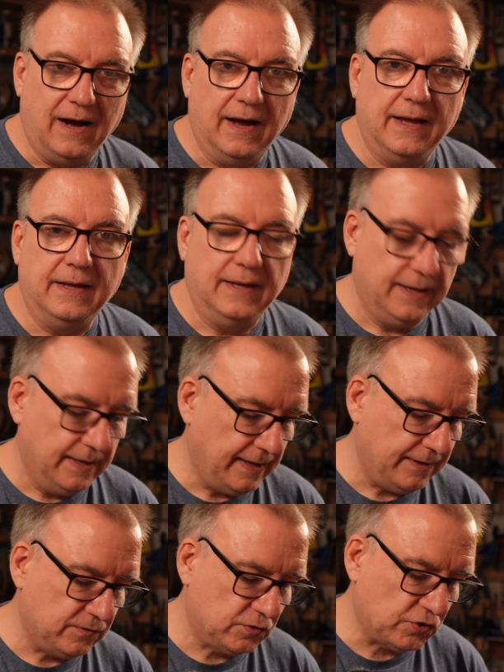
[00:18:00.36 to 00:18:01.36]
I
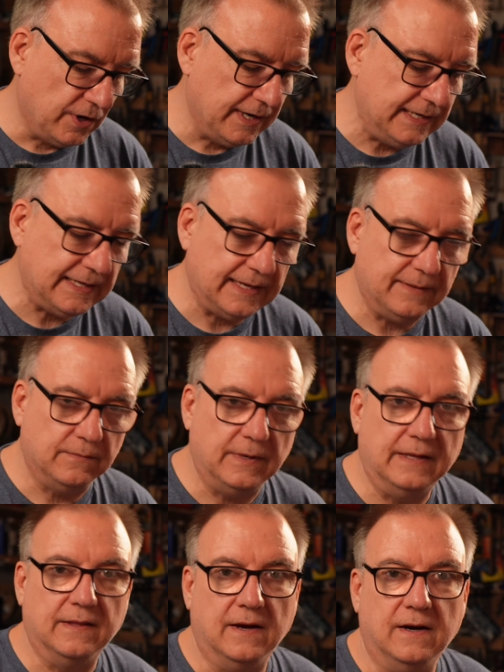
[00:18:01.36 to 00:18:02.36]
tried it
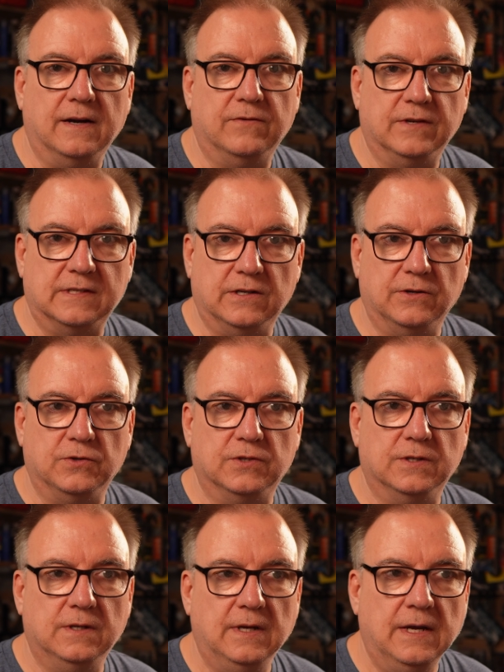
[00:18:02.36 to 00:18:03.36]
in the higher
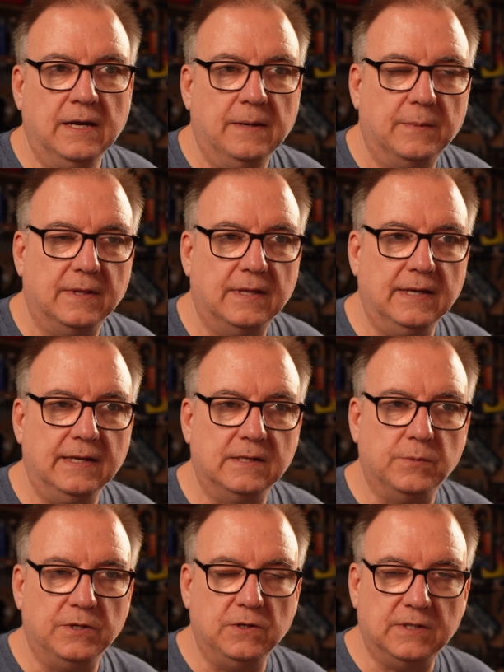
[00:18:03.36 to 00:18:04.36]
resolution, but the thing is,
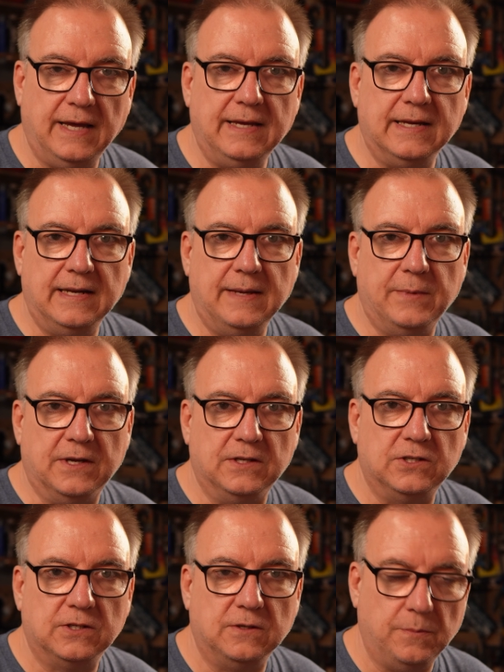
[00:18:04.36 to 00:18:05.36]
when you take an
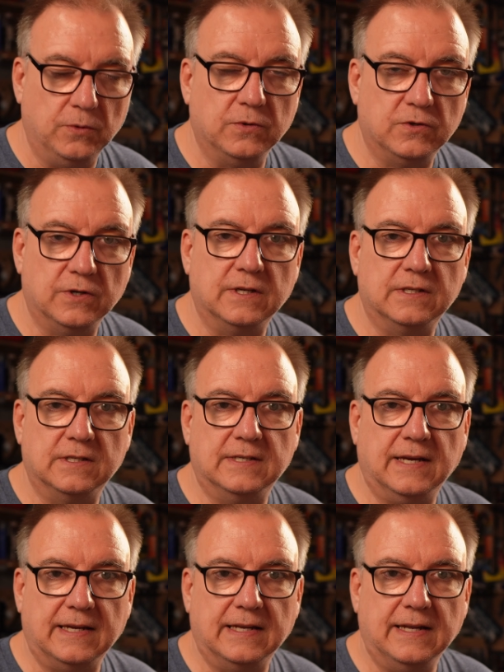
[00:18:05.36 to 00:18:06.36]
image, you pull the trigger to
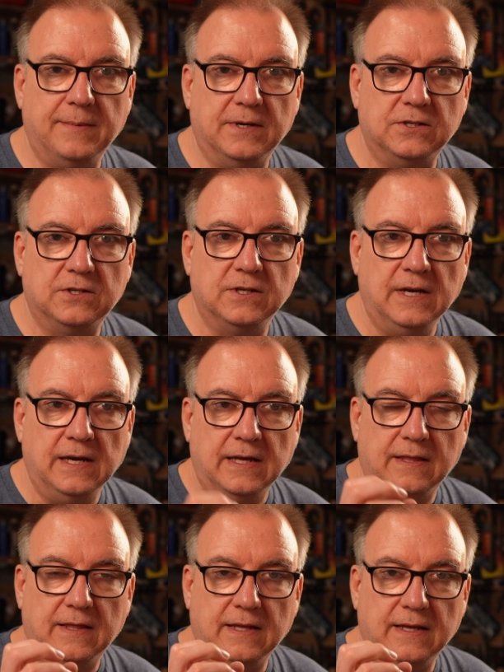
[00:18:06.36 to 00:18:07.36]
take an image,
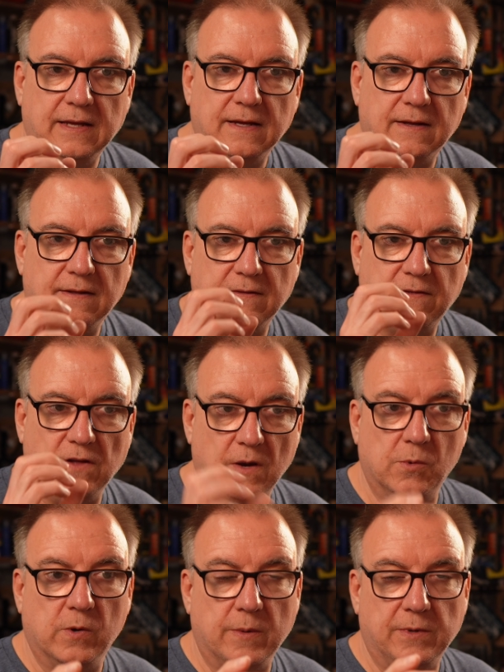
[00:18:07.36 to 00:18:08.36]
the
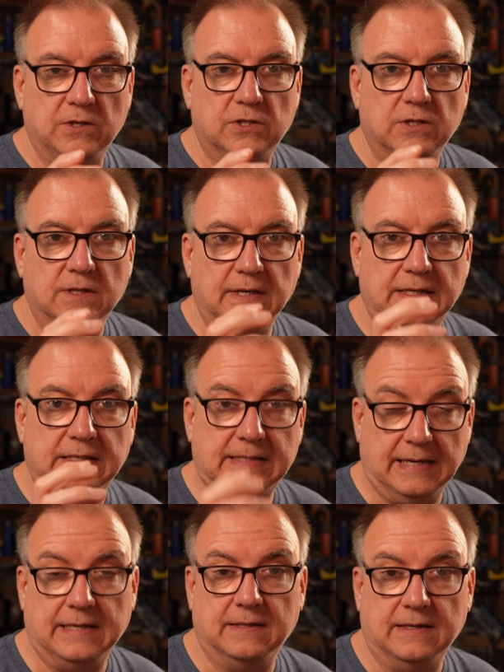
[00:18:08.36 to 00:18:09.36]
thermal image is
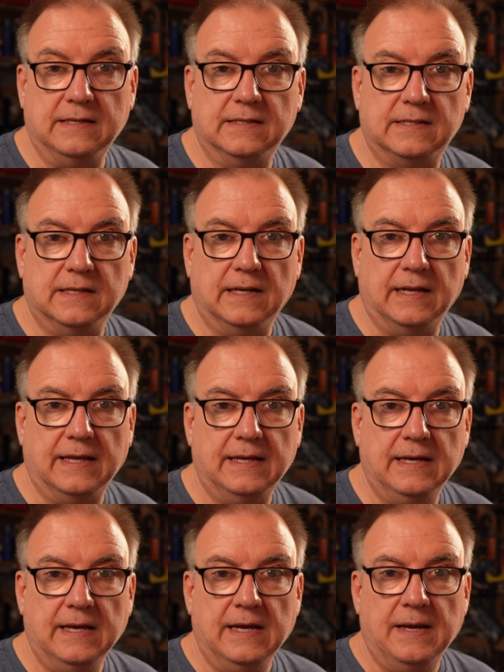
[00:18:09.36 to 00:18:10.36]
taken instantly.